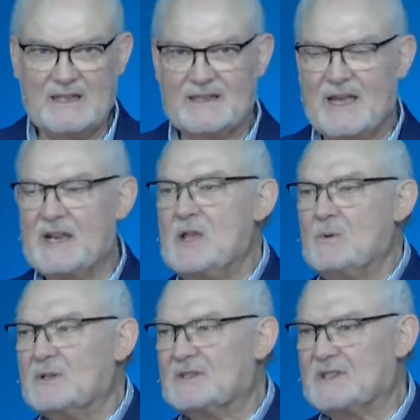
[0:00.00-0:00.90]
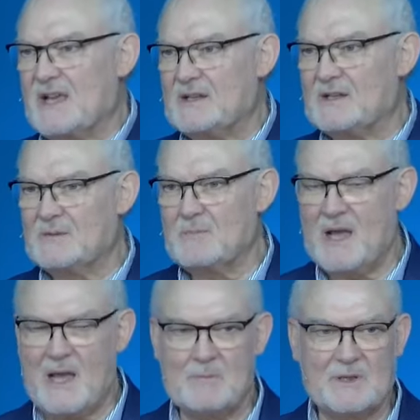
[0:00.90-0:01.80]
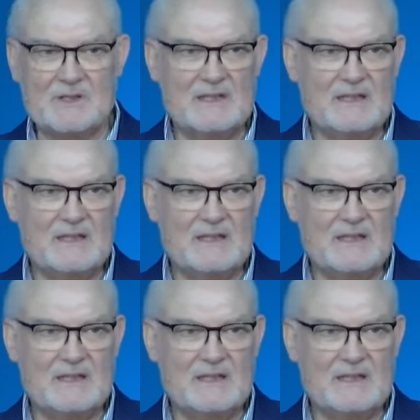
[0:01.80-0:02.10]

that he would send Muhammad.